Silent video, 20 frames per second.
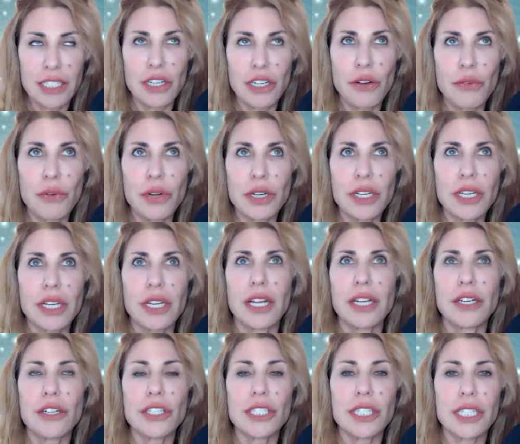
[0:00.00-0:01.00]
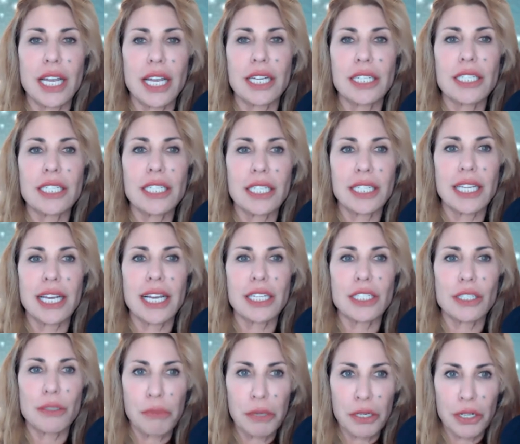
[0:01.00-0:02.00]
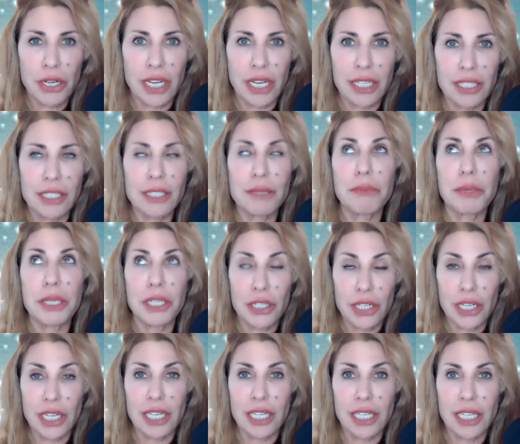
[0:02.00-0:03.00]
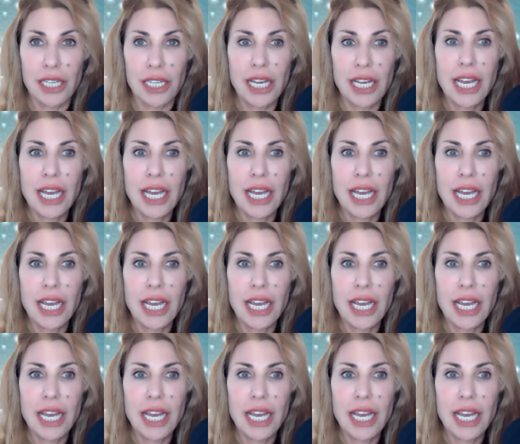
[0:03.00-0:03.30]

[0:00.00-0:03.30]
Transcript: No one can understand till they experience, period.